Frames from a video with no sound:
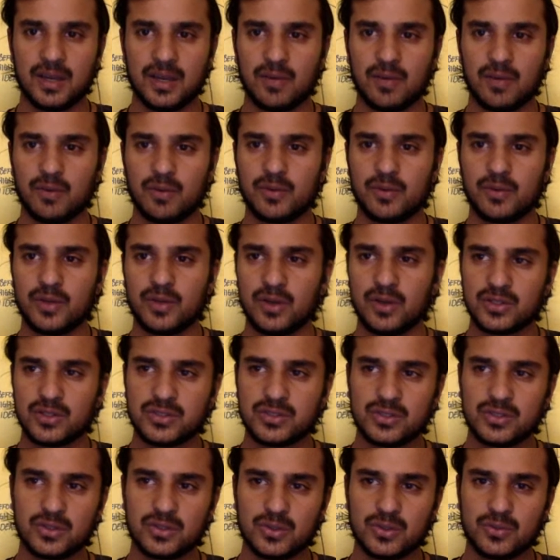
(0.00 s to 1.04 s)
And what we
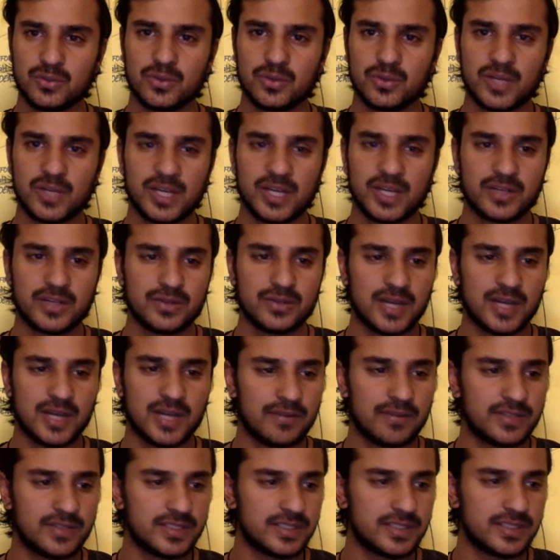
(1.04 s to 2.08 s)
also would like to
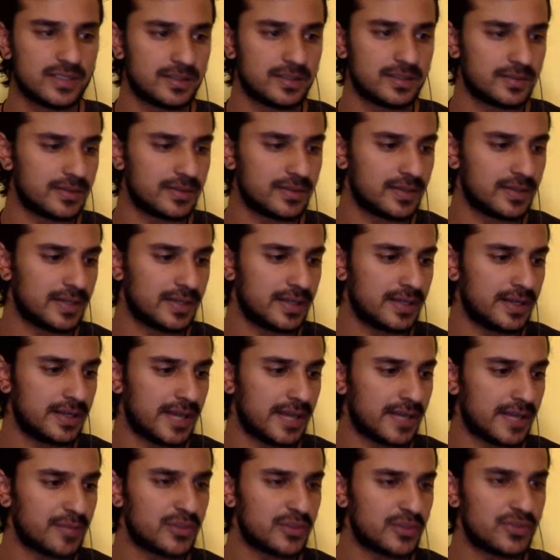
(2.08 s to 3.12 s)
have is an
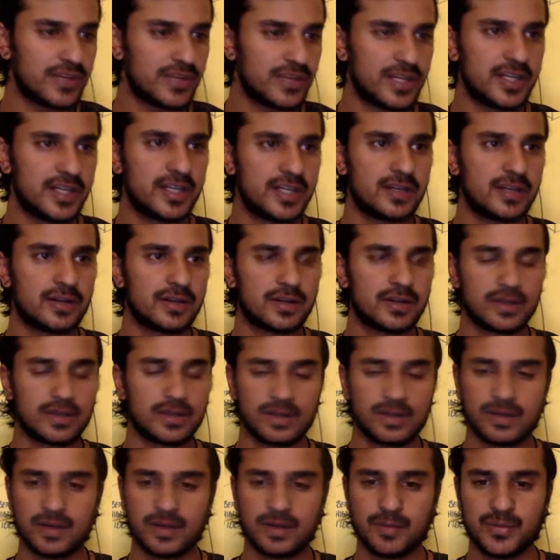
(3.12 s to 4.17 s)
atmosphere in our
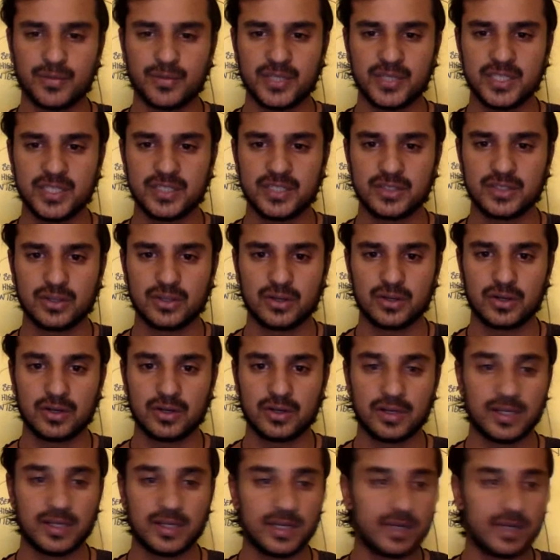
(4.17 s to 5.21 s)
companies
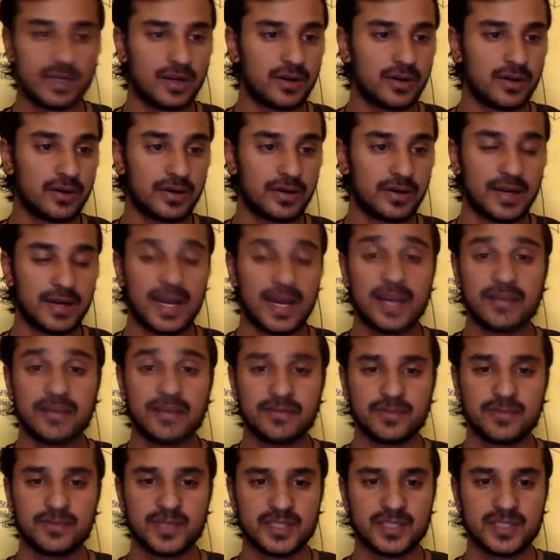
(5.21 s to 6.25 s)
or in our
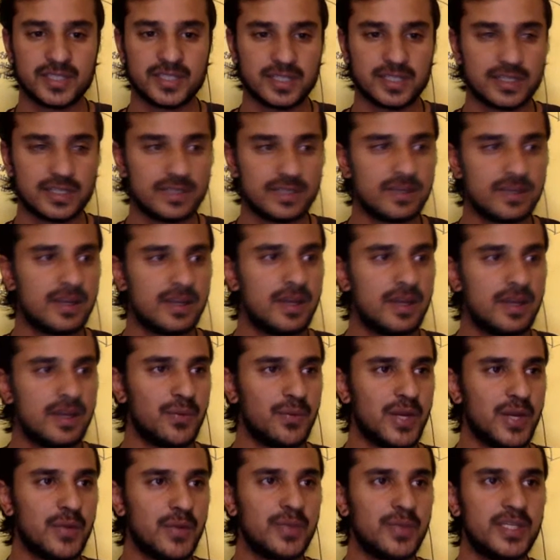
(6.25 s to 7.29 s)
life, basically,
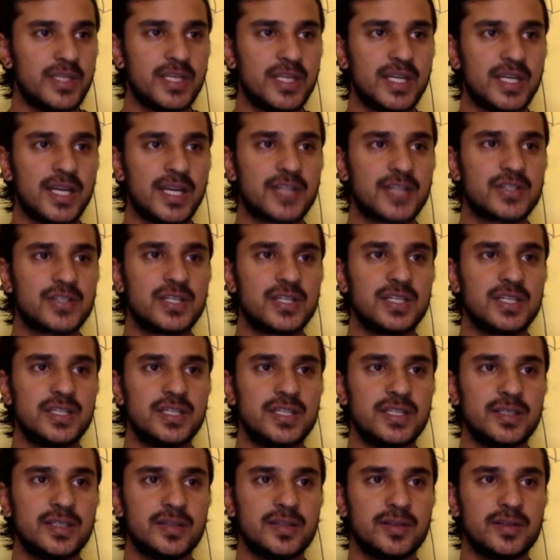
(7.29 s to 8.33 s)
where we can
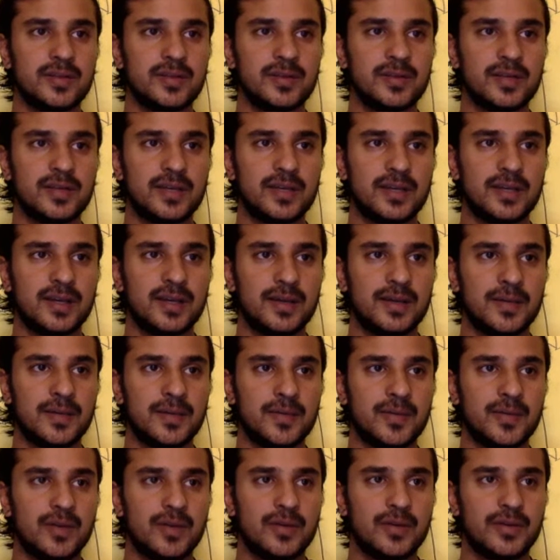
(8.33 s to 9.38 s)
actually
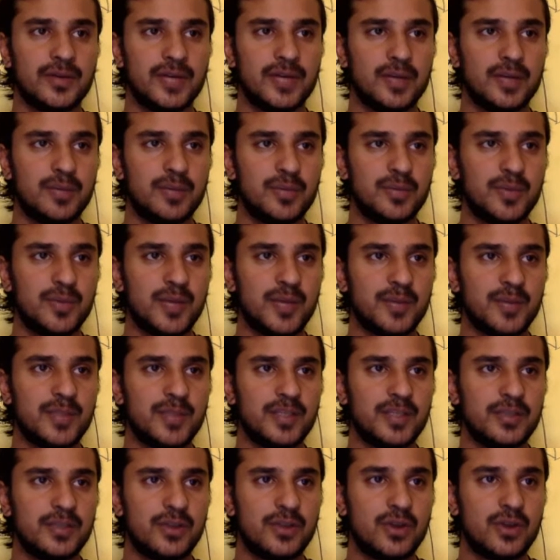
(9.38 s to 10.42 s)
not dump might
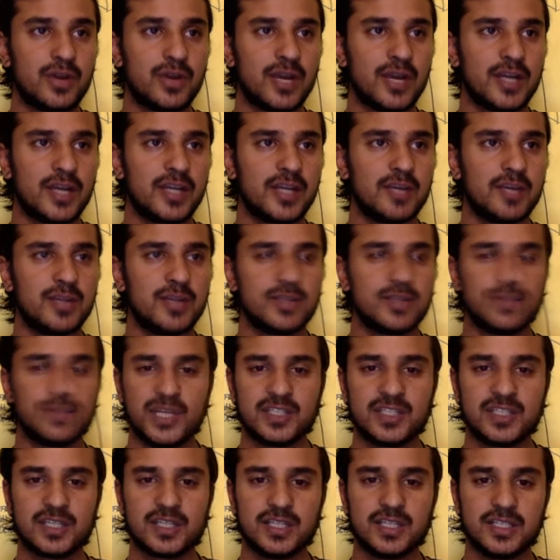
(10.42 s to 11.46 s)
be the wrong idea, but
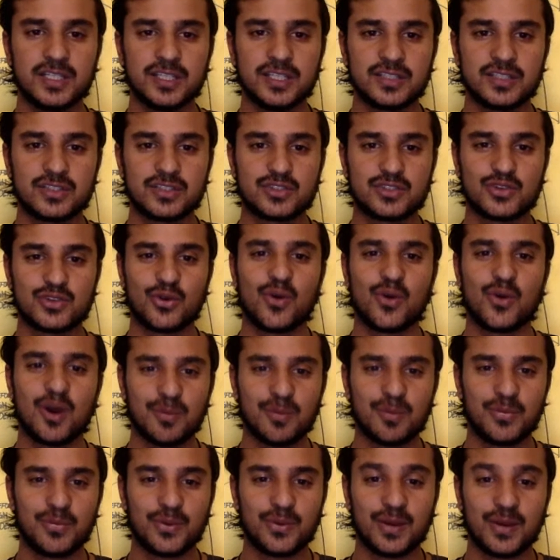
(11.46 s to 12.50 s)
basically just throw
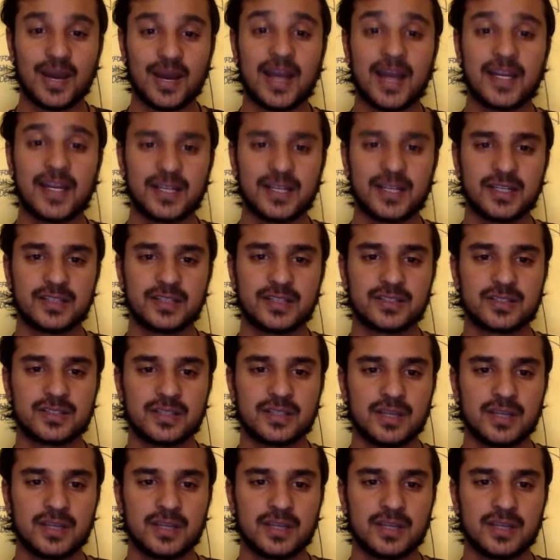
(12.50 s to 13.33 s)
up ideas.